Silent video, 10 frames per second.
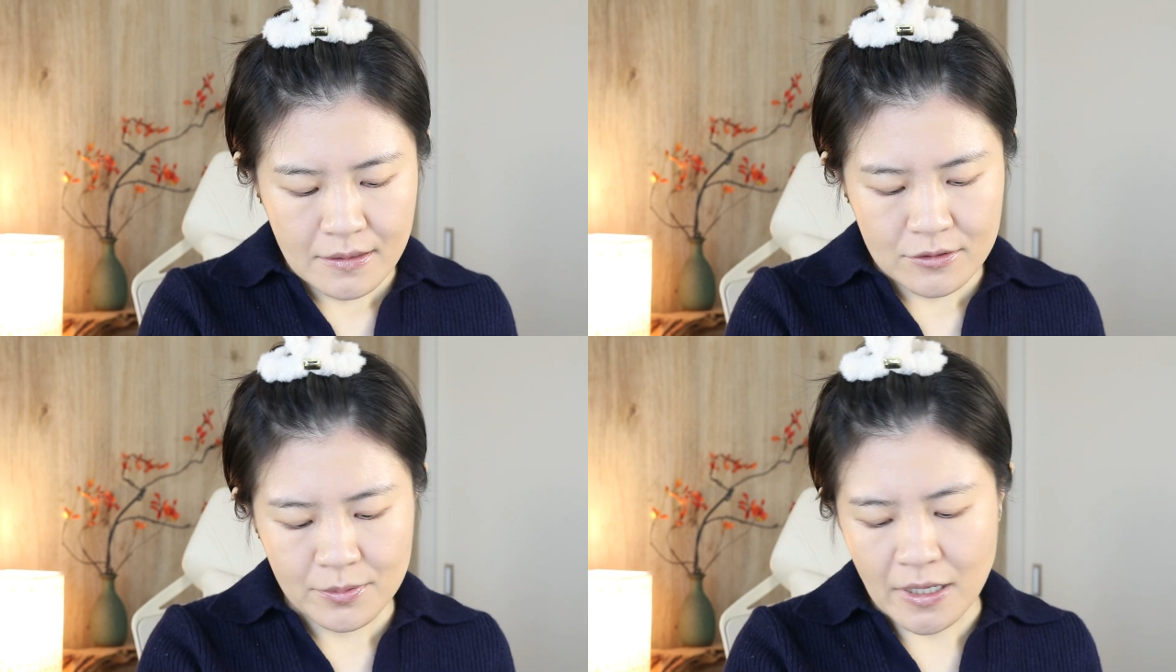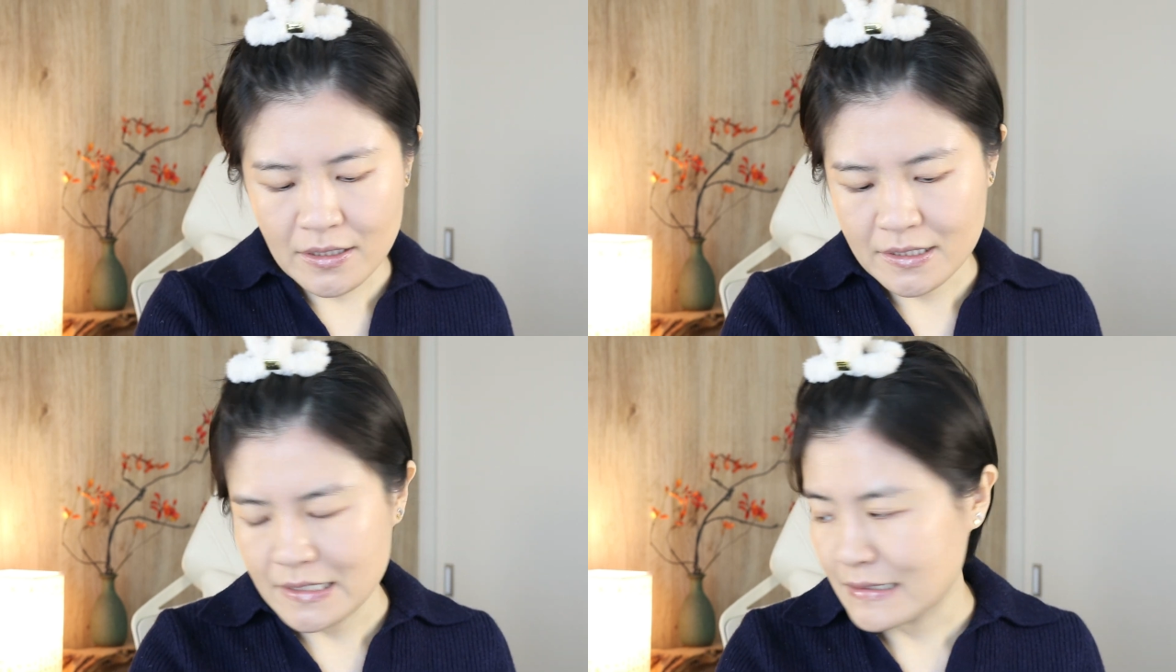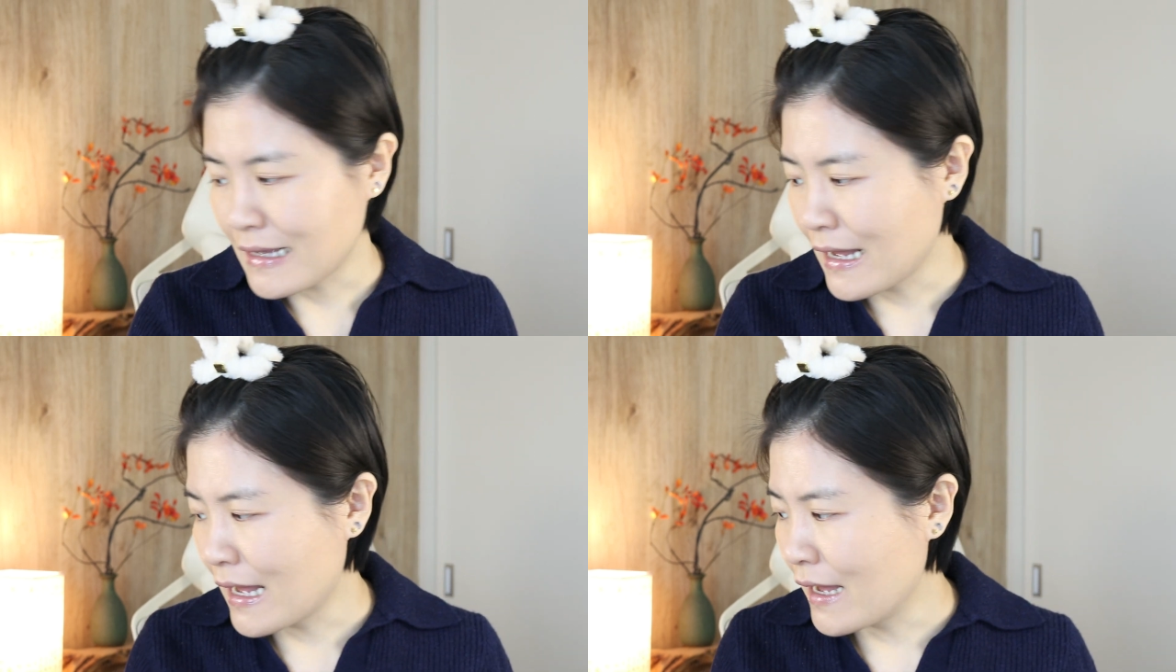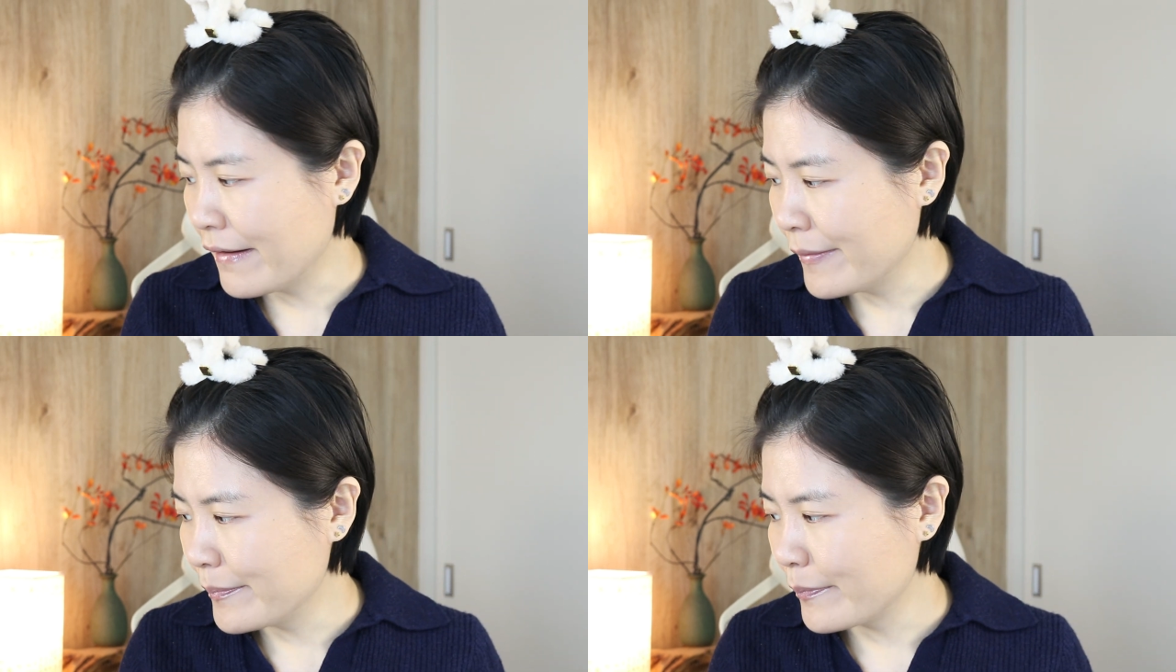To be honest,
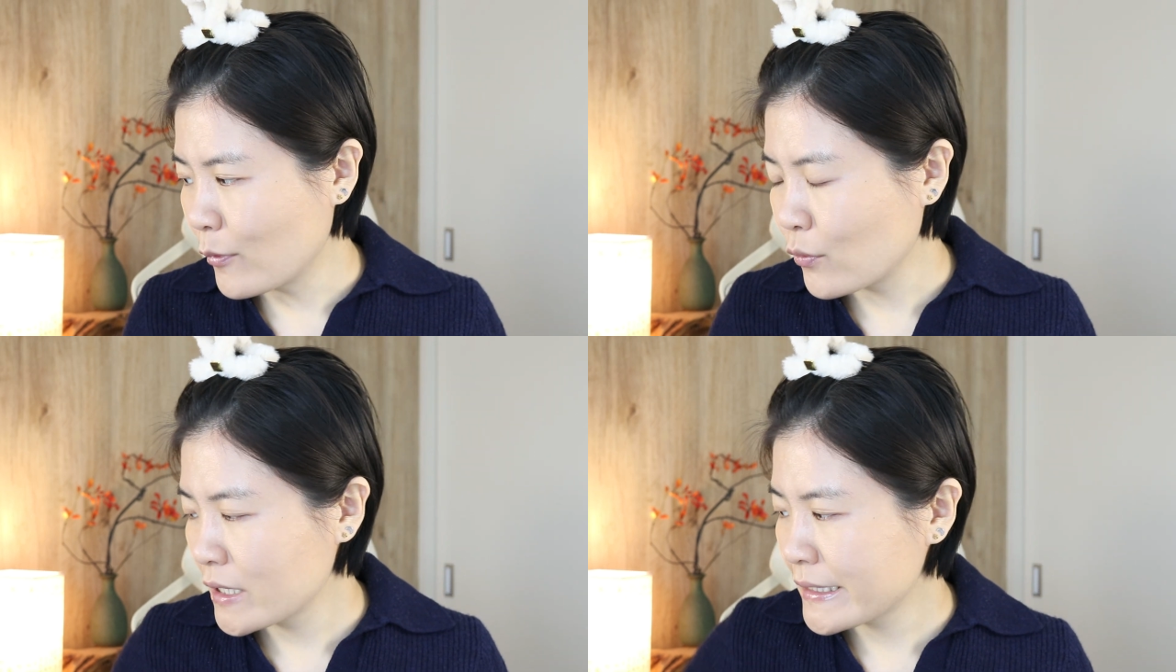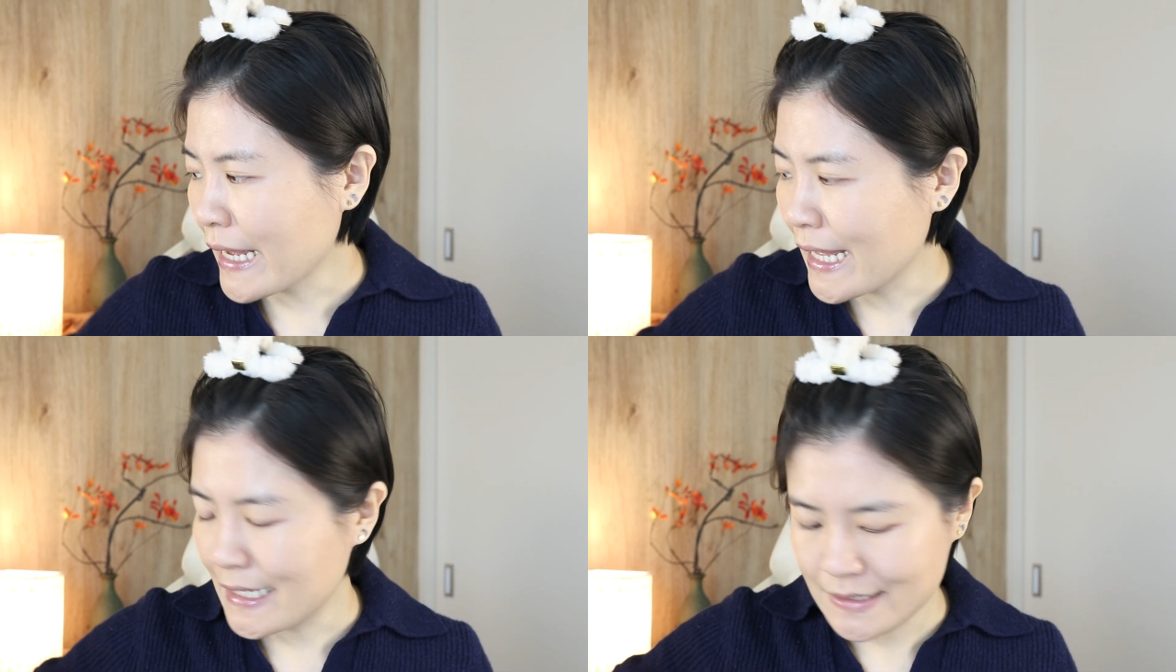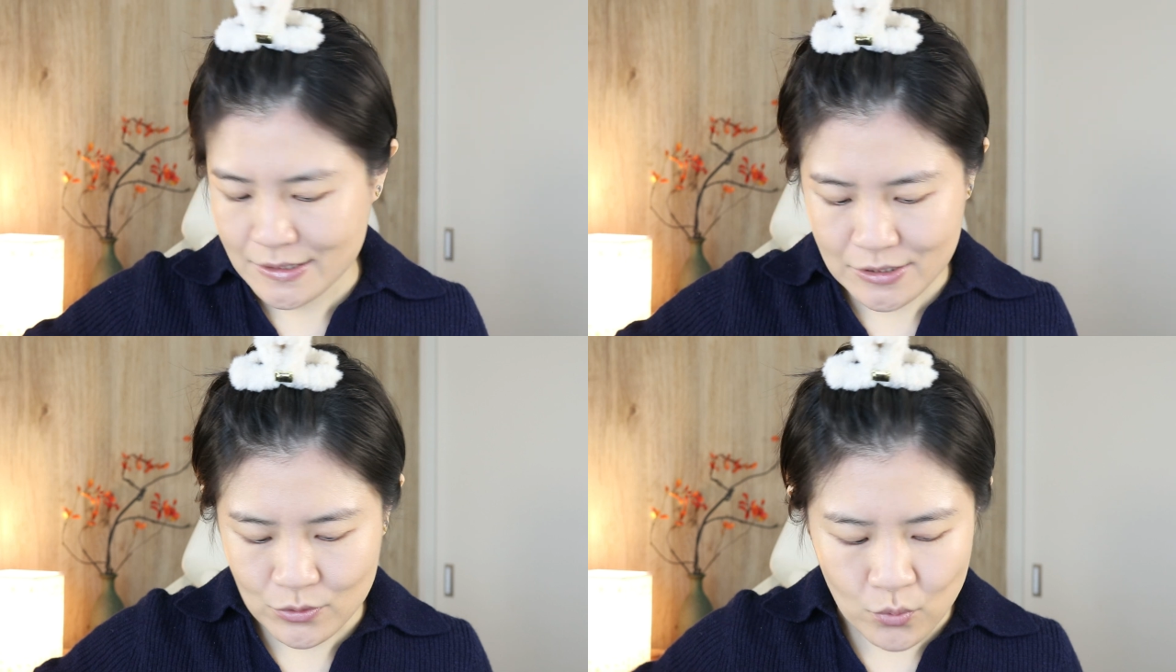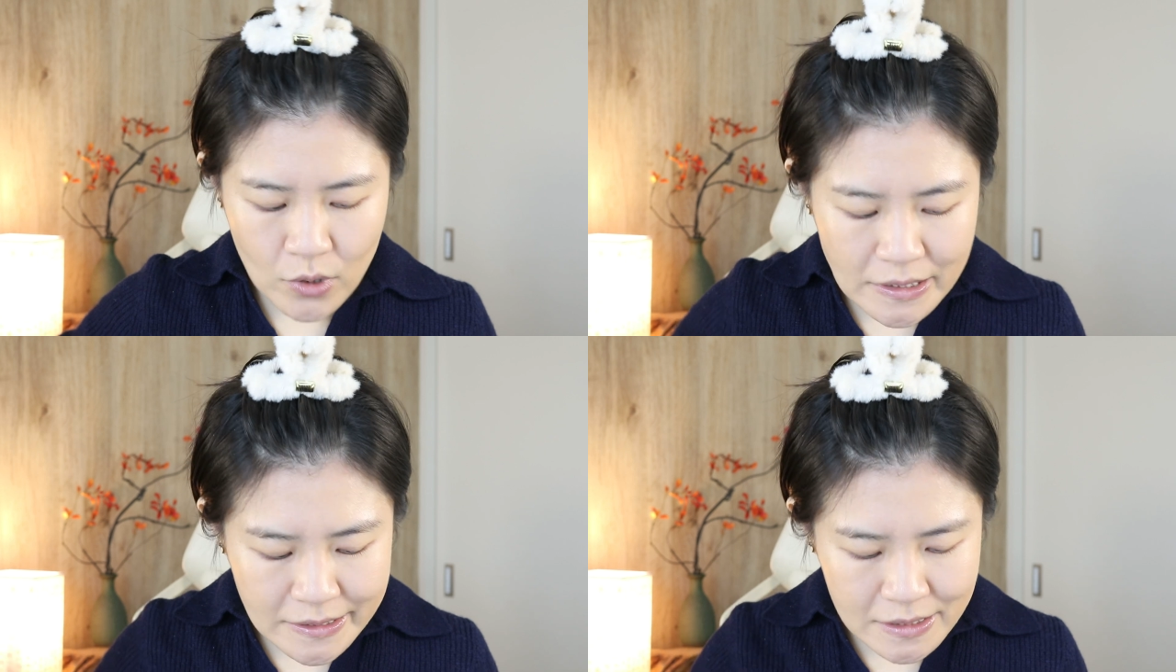when I
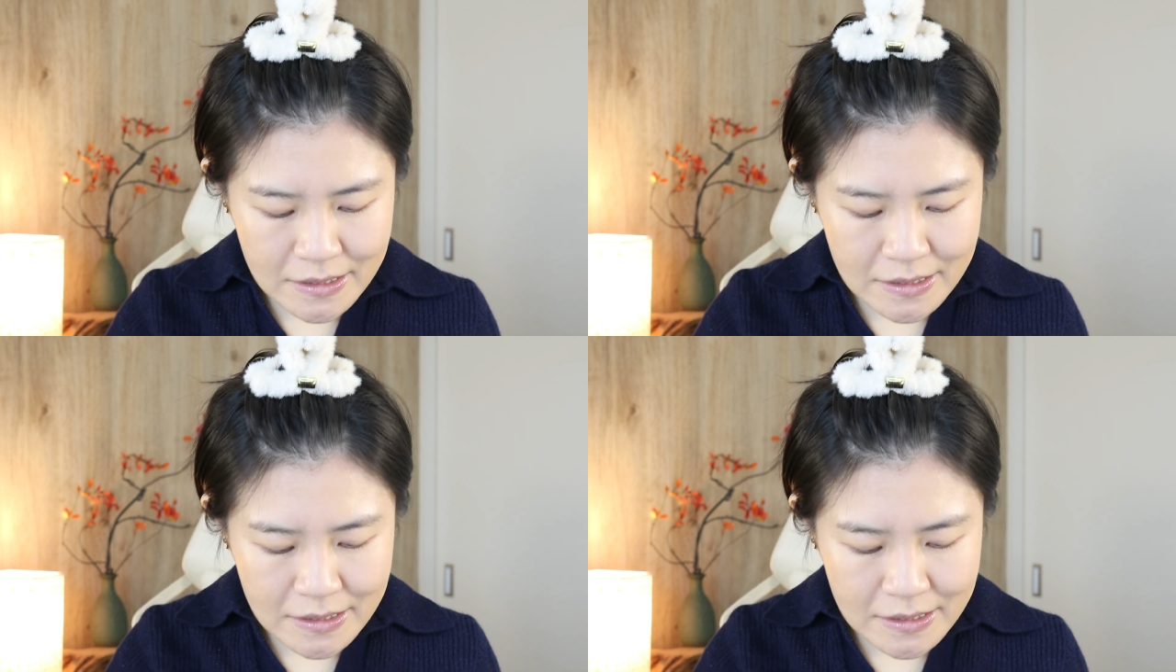swatched